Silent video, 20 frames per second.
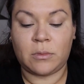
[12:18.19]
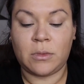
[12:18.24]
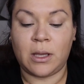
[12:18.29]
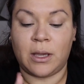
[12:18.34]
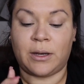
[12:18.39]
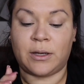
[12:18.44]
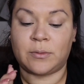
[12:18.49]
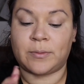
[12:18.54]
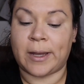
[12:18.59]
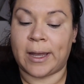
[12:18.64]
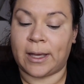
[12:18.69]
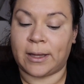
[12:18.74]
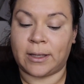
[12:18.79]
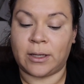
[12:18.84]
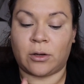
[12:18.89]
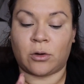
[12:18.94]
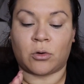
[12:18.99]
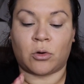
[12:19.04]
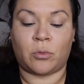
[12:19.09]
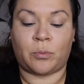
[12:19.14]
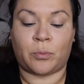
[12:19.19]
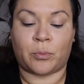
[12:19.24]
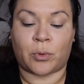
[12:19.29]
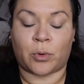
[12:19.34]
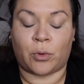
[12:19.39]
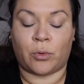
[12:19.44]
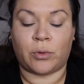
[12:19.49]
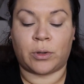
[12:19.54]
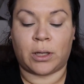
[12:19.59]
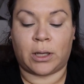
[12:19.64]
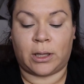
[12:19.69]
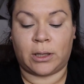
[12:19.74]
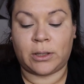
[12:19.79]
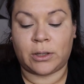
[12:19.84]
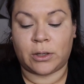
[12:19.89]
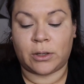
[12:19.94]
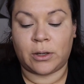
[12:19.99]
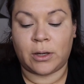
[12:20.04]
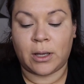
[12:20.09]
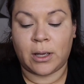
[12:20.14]
It is by LA Girl Pro
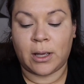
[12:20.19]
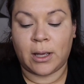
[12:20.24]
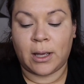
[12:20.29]
Color,